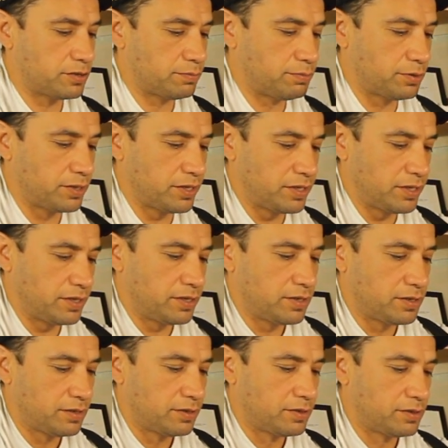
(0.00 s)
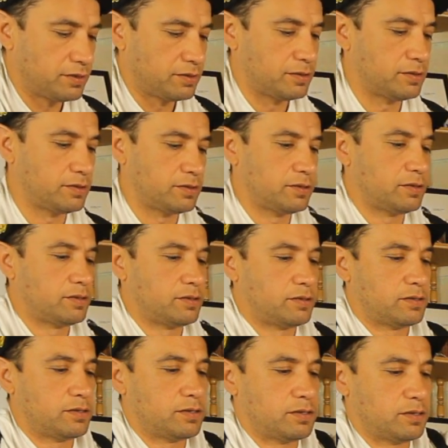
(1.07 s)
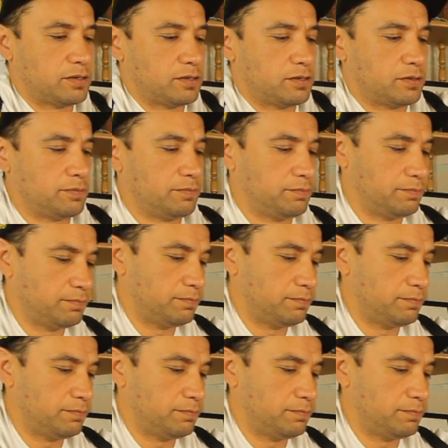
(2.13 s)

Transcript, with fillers: the blade. Uh,